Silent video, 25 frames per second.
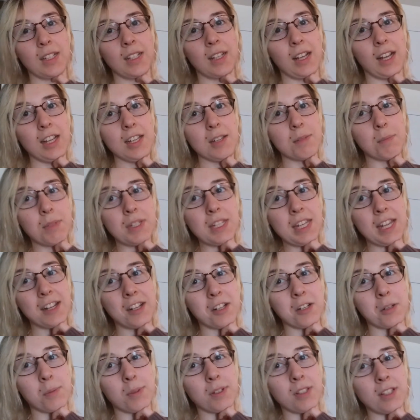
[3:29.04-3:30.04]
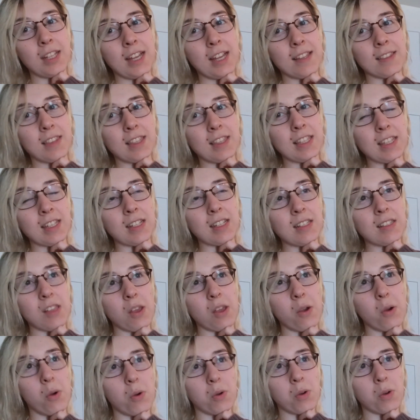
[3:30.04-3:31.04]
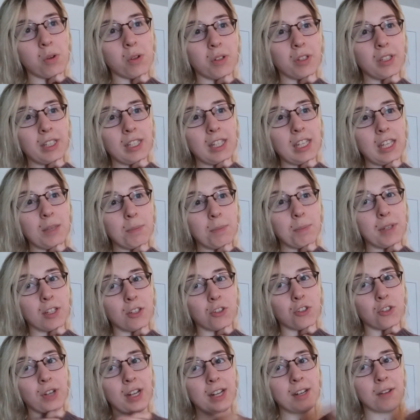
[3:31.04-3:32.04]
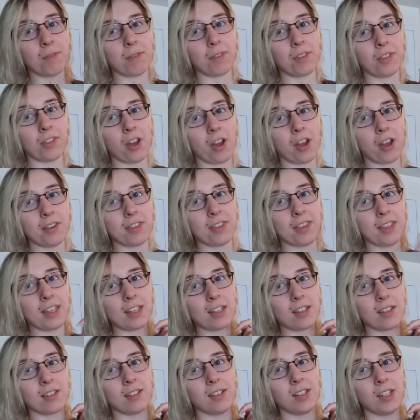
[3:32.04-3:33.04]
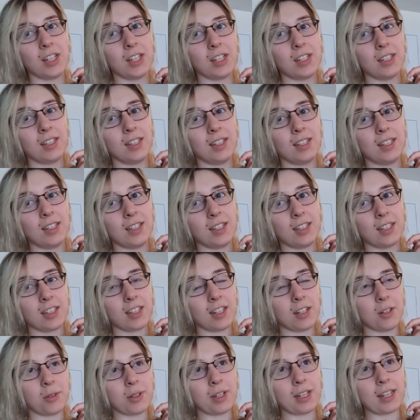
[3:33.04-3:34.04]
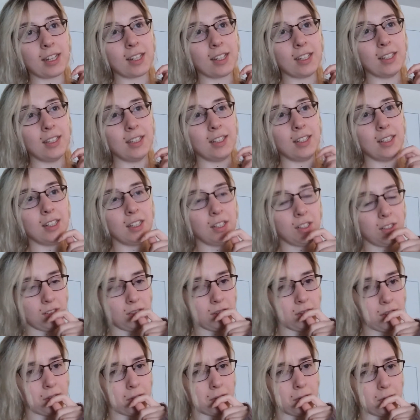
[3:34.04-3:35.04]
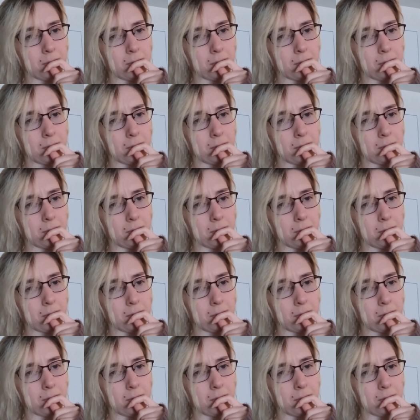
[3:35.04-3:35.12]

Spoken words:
am terrible at this whole keeping a train of thought thing going. So